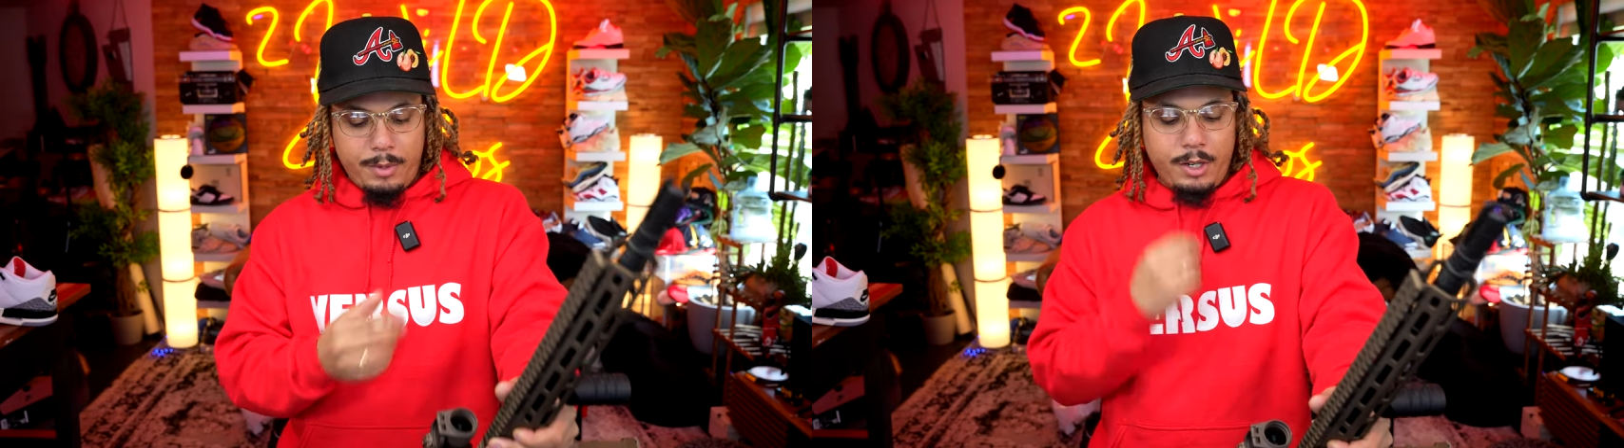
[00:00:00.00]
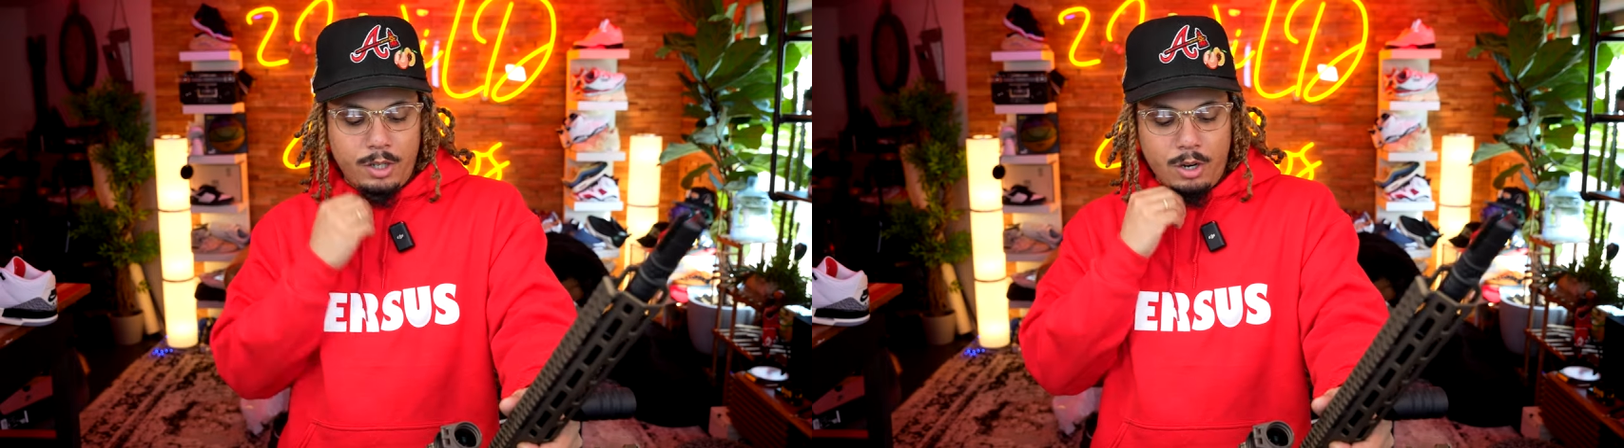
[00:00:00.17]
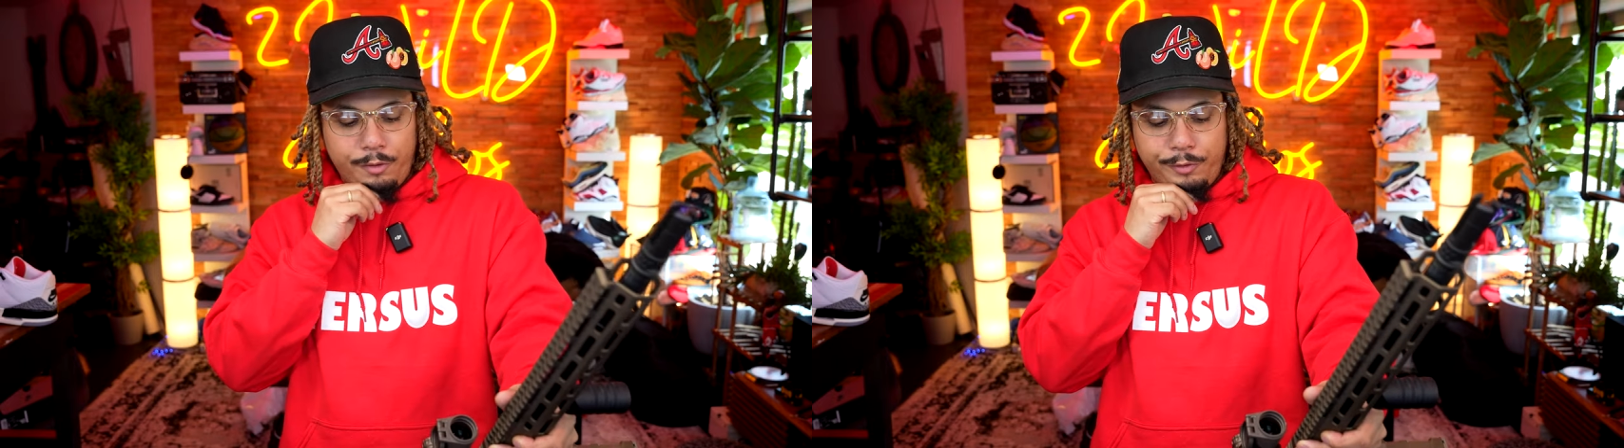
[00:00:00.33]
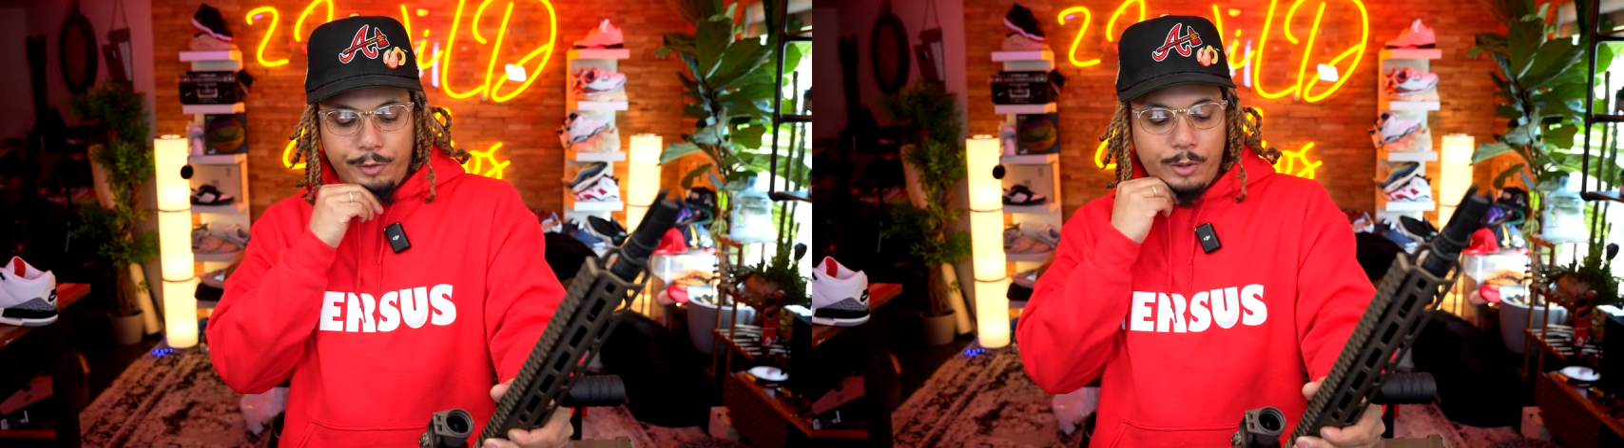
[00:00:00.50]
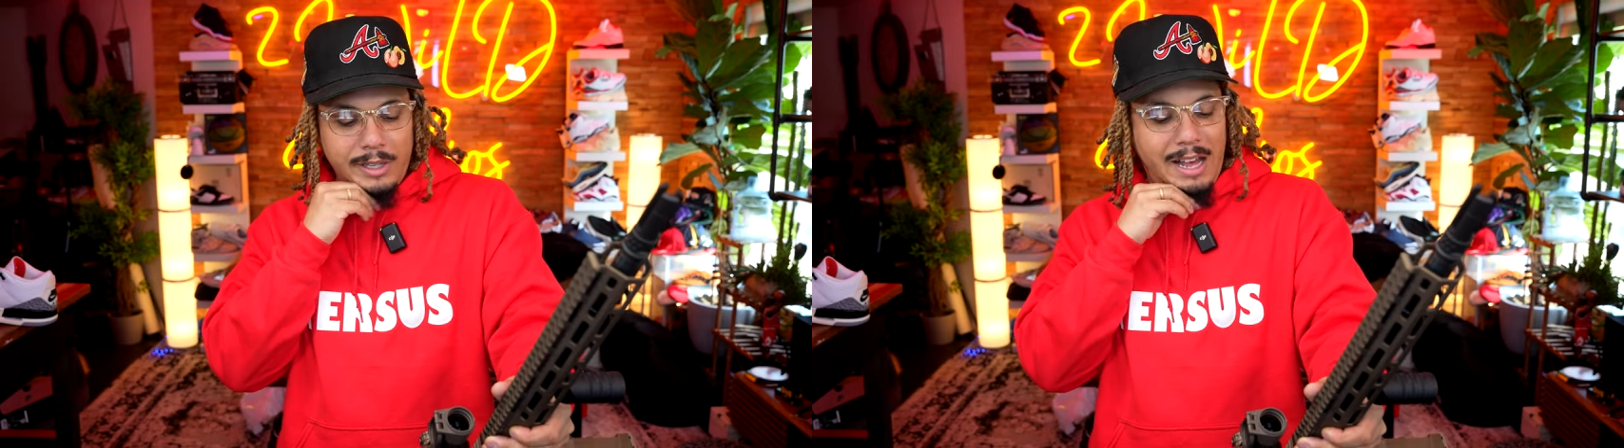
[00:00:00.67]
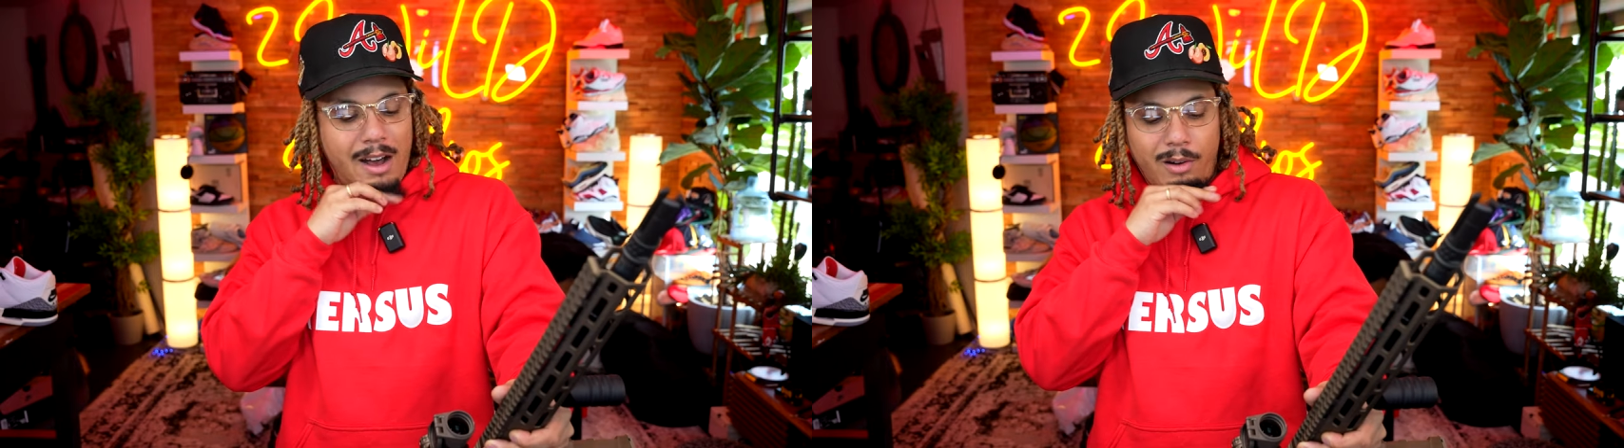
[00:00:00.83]
gonna go
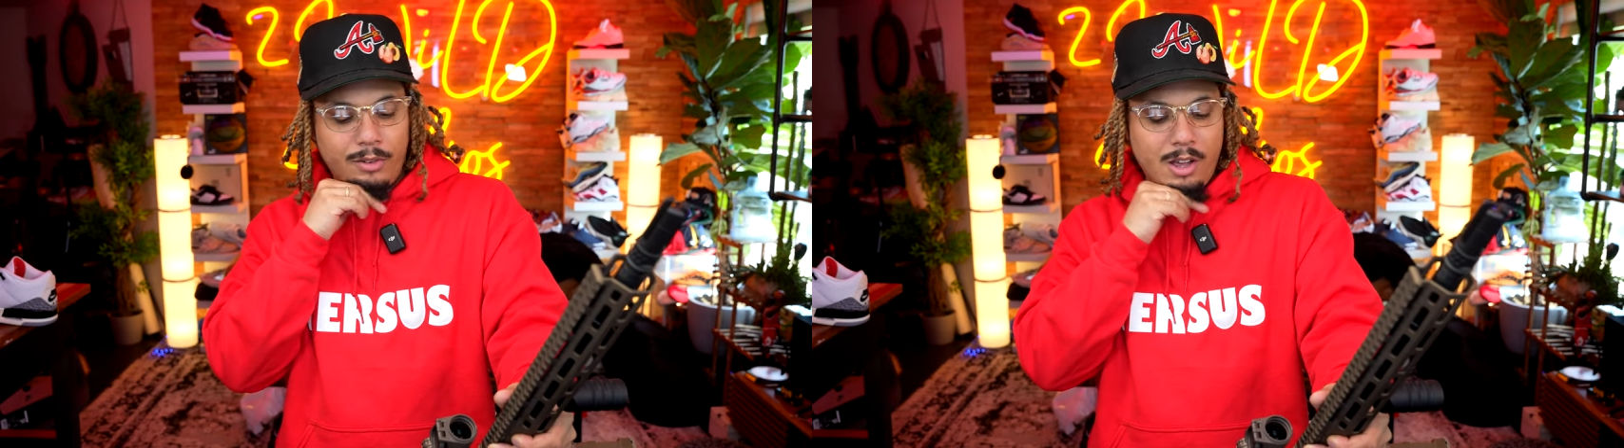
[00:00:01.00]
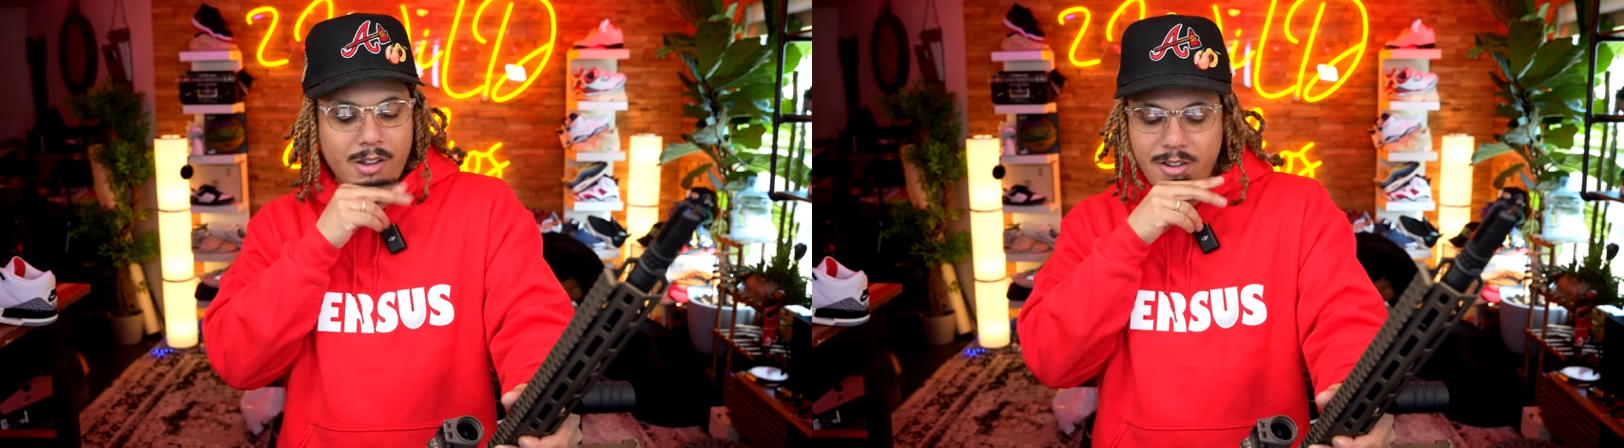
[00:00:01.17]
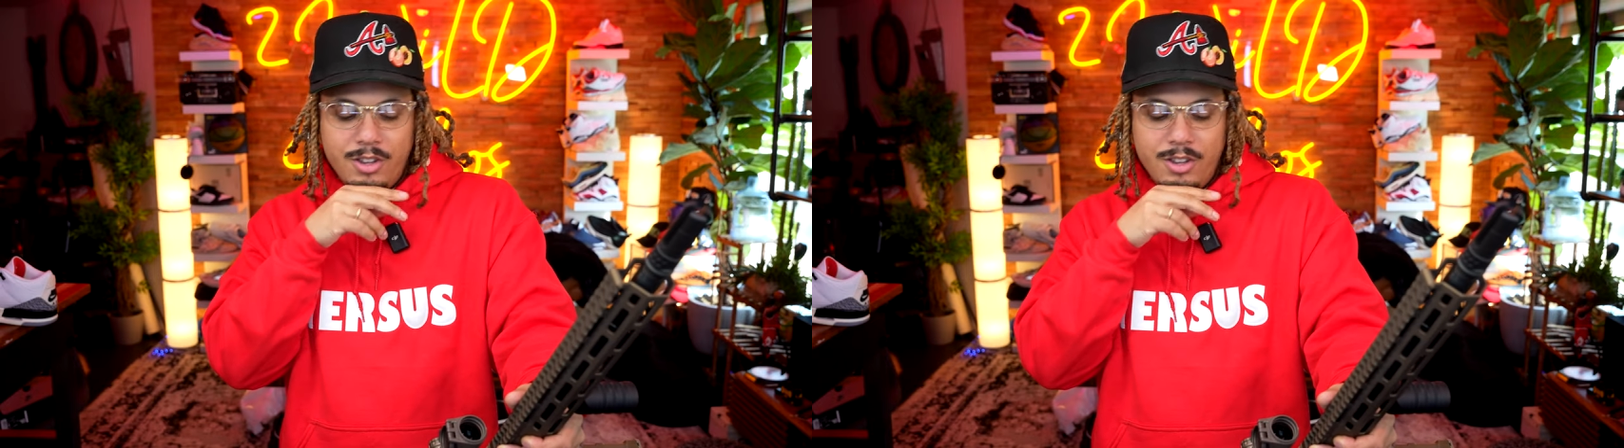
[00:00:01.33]
full out,